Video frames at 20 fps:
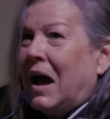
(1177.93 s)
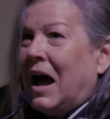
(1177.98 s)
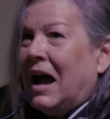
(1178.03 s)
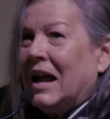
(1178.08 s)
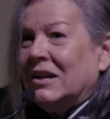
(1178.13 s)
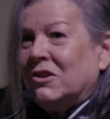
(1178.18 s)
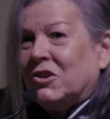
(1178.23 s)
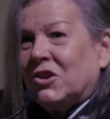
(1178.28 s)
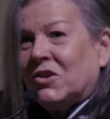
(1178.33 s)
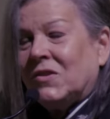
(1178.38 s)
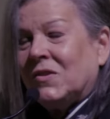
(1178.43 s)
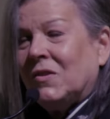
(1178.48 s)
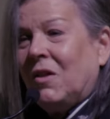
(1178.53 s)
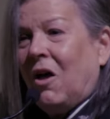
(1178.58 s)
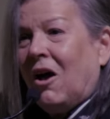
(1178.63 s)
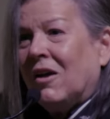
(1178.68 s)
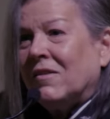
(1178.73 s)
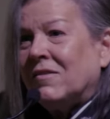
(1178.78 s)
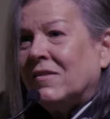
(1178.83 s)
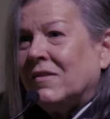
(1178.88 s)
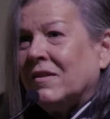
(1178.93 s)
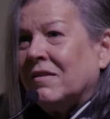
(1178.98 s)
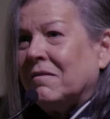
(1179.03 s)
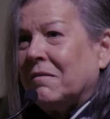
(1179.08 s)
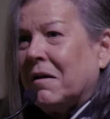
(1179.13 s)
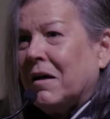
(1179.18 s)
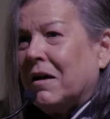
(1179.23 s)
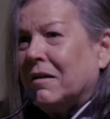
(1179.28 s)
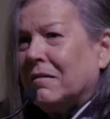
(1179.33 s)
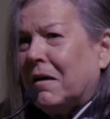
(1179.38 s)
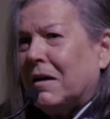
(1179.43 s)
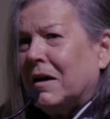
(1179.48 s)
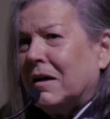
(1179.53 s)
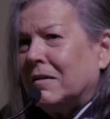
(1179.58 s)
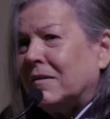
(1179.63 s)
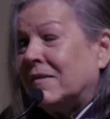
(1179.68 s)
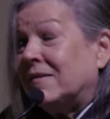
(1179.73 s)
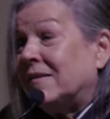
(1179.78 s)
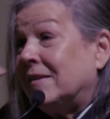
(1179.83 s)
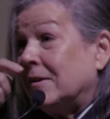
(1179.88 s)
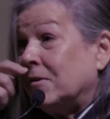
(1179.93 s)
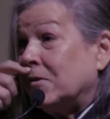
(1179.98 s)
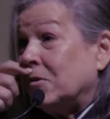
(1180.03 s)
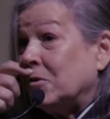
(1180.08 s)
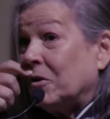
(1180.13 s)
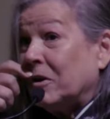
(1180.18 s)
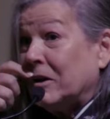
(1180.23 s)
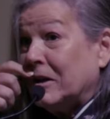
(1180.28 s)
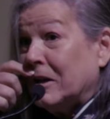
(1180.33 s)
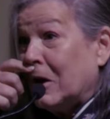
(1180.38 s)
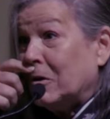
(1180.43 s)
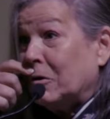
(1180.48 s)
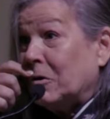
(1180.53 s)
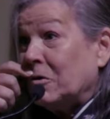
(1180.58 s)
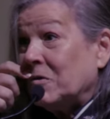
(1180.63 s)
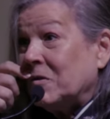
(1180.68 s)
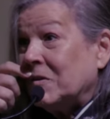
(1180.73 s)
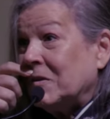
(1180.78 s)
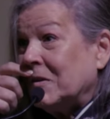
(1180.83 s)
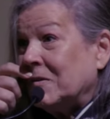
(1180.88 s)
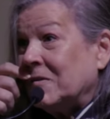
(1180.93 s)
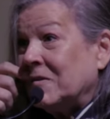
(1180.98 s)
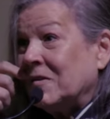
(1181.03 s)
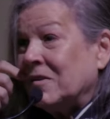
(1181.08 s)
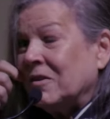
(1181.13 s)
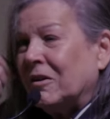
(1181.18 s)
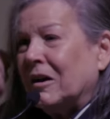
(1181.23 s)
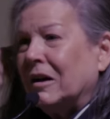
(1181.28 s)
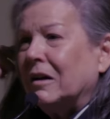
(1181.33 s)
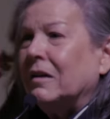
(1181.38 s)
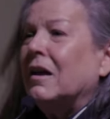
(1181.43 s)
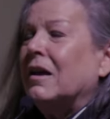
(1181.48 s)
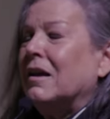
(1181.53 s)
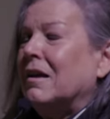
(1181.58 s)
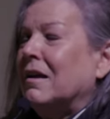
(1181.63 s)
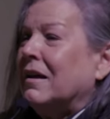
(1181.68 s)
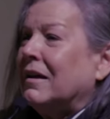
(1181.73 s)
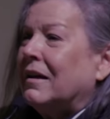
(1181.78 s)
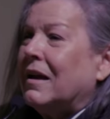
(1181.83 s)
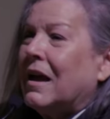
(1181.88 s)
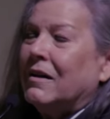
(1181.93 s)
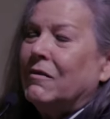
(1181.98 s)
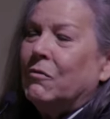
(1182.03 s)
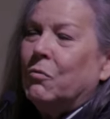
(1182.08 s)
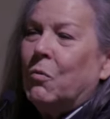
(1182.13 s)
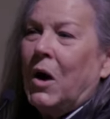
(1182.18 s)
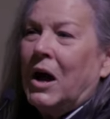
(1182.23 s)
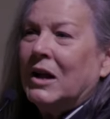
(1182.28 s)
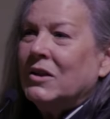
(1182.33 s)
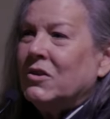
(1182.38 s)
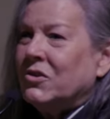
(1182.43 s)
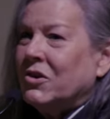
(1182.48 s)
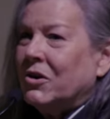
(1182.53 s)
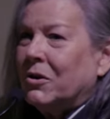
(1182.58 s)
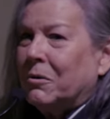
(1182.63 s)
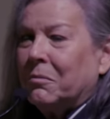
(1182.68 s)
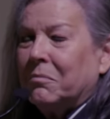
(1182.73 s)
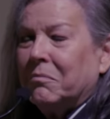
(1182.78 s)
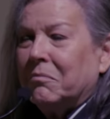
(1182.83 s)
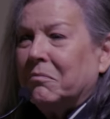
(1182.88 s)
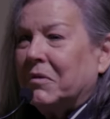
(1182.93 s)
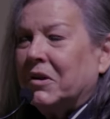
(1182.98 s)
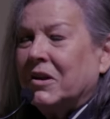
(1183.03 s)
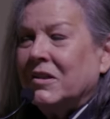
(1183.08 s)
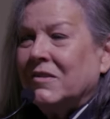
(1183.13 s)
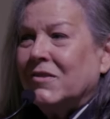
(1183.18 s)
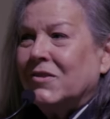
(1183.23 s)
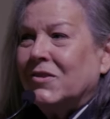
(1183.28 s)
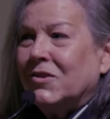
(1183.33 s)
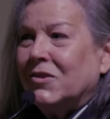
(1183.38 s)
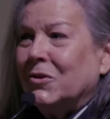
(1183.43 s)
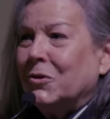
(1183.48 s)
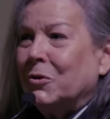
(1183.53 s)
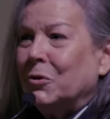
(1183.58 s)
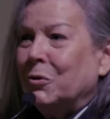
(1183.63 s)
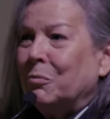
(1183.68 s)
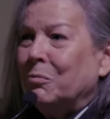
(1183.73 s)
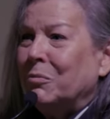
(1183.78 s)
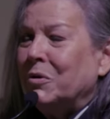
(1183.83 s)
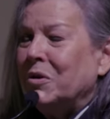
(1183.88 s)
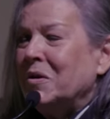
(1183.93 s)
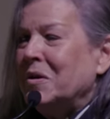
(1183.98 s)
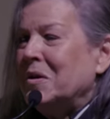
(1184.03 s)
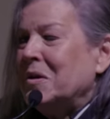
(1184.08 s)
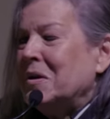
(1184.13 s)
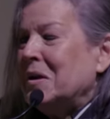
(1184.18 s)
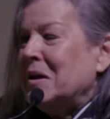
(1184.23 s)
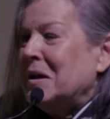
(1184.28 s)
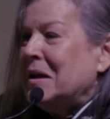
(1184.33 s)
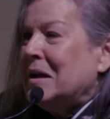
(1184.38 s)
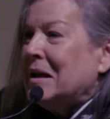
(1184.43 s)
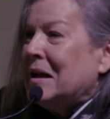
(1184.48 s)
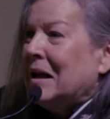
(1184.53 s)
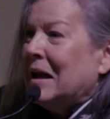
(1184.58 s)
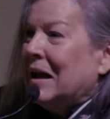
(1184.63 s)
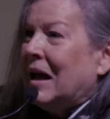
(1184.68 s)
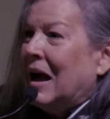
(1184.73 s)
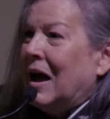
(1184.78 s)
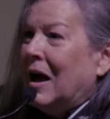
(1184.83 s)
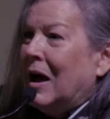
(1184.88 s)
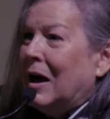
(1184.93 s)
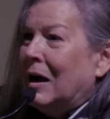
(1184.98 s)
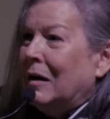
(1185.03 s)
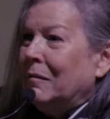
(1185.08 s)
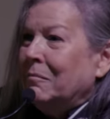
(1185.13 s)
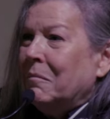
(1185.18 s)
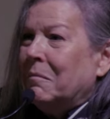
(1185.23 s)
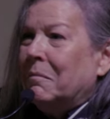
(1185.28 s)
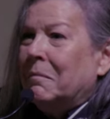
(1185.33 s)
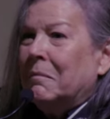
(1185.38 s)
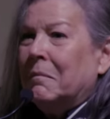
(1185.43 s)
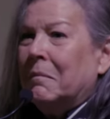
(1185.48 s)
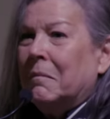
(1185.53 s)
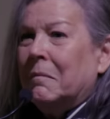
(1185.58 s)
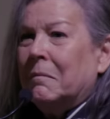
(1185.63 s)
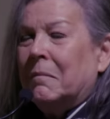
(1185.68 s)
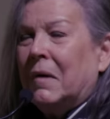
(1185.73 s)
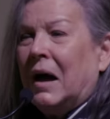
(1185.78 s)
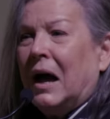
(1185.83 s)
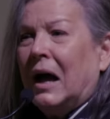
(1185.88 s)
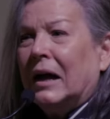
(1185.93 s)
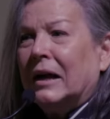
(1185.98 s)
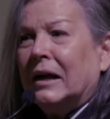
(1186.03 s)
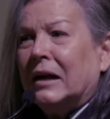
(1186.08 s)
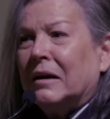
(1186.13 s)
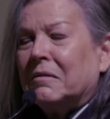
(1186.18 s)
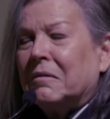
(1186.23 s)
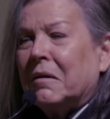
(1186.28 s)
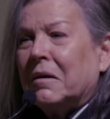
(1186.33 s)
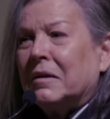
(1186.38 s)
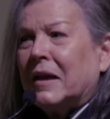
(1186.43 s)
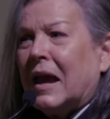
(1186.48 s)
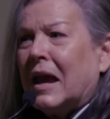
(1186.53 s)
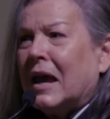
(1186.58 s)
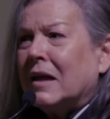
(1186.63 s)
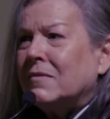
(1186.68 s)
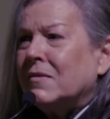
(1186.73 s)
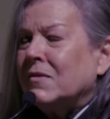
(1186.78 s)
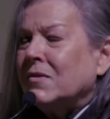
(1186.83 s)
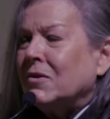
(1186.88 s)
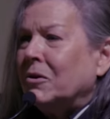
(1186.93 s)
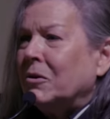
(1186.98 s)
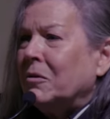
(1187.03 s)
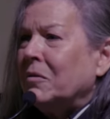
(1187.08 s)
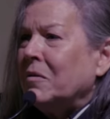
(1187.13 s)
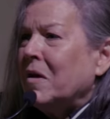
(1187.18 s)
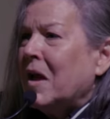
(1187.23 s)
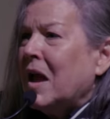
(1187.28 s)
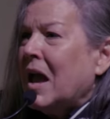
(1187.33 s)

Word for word: I had just lost a, a, a, sister, a younger sister, and kind of watched her consumed um, by a, a cancer.